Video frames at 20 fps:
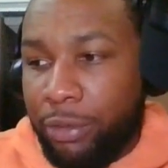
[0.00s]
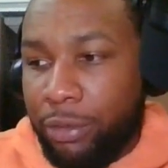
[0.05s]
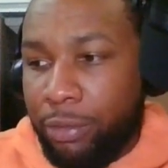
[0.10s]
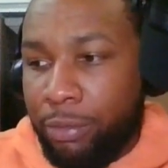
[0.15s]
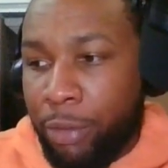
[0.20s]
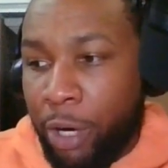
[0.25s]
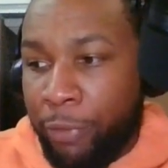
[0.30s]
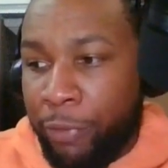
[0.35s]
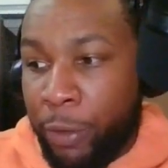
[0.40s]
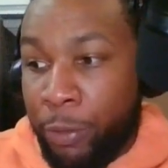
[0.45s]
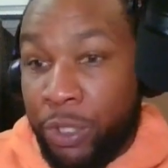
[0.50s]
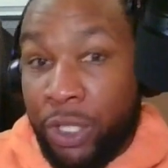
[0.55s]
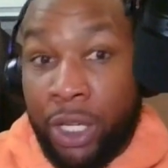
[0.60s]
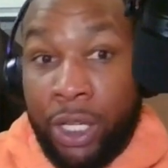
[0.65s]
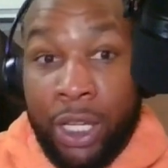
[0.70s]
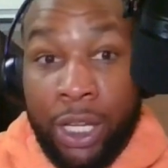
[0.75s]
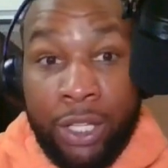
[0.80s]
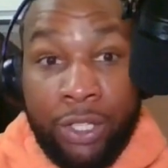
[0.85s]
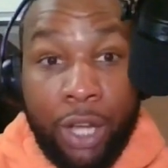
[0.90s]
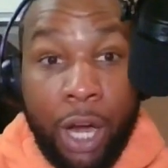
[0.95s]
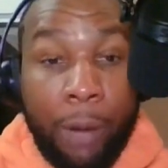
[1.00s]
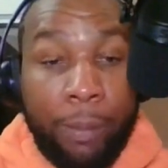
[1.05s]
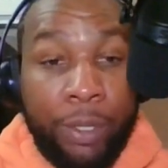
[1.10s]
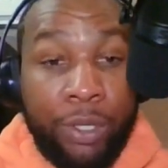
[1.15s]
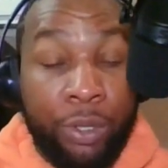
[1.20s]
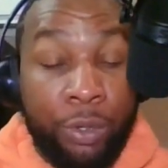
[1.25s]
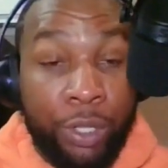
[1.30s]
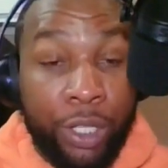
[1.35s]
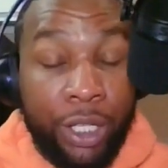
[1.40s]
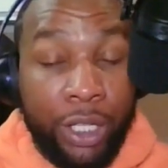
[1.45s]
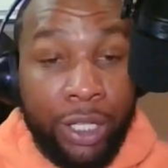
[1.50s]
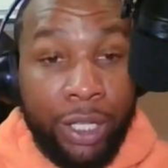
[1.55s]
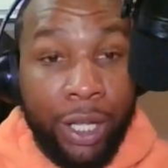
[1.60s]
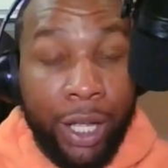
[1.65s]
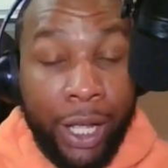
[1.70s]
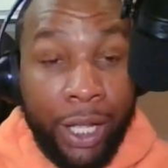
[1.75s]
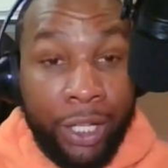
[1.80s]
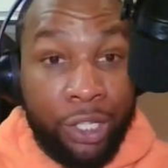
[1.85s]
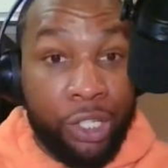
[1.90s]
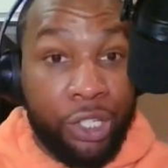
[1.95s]
Murphy was going to get his opportunity
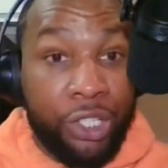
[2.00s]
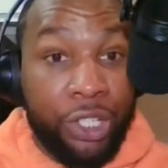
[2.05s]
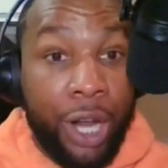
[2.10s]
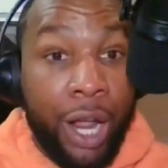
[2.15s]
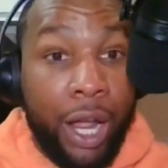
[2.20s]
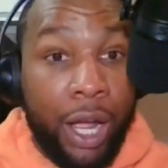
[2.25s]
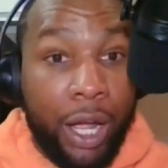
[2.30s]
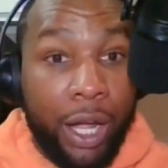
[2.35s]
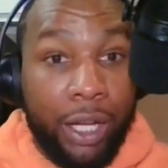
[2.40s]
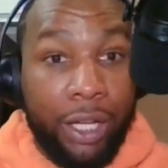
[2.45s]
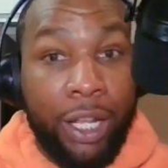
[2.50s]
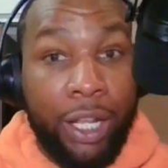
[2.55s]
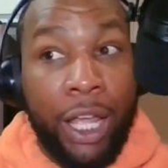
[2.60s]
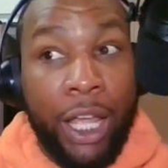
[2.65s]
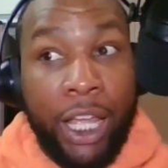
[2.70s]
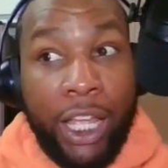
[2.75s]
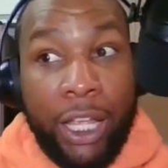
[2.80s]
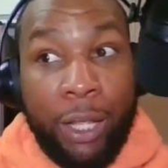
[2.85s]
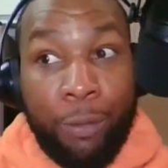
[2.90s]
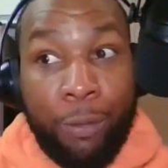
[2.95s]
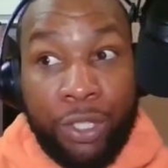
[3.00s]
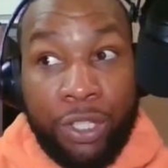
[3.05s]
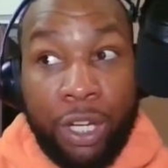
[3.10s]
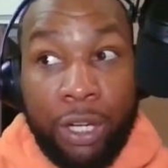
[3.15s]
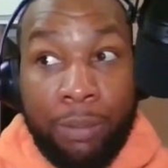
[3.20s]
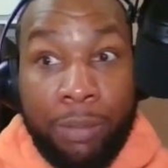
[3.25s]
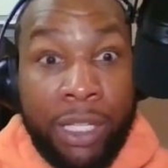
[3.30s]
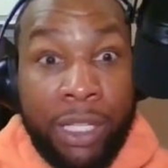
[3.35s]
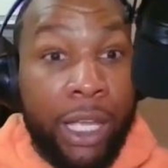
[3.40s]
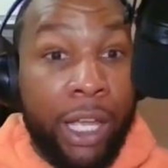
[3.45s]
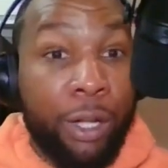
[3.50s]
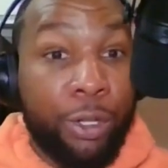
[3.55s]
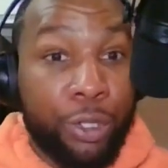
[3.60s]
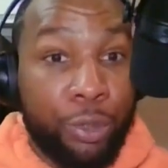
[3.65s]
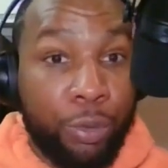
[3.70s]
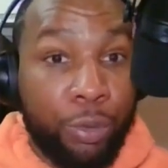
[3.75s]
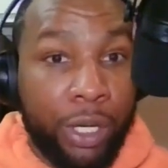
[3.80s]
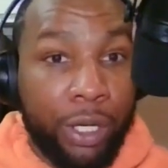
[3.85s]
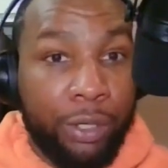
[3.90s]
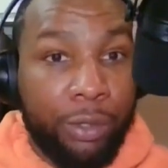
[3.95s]
to shine, it was going to be
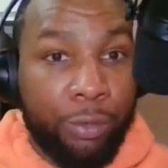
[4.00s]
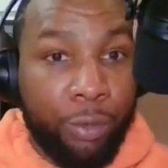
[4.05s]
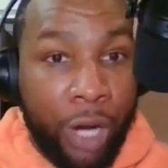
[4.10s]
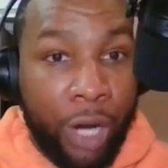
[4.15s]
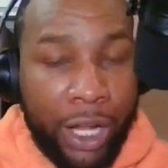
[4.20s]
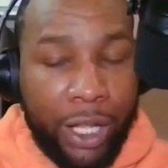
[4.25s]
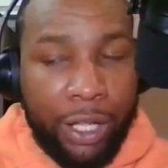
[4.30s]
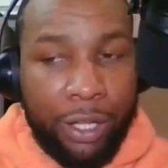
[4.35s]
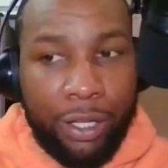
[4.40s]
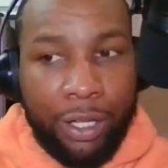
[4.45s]
elsewhere, right?